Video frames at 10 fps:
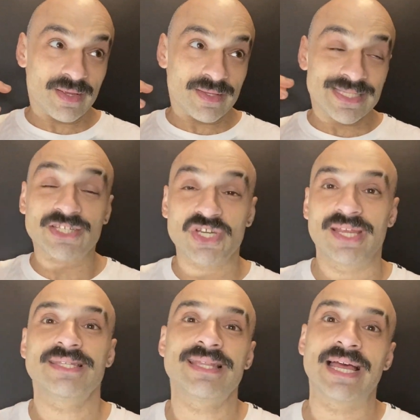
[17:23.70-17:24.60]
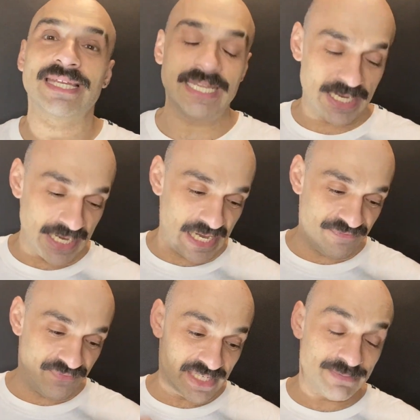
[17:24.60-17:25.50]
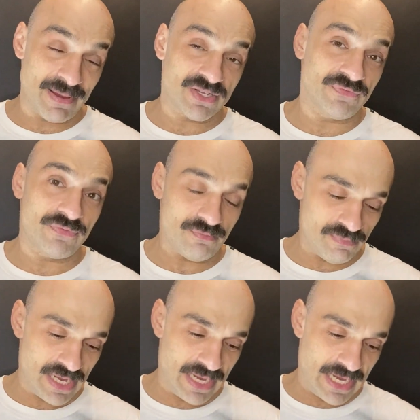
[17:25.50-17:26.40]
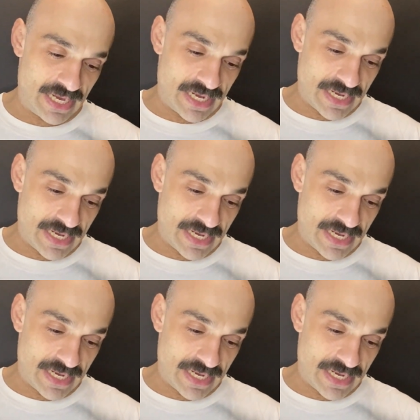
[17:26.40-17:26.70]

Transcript: suggests that if it's better for me.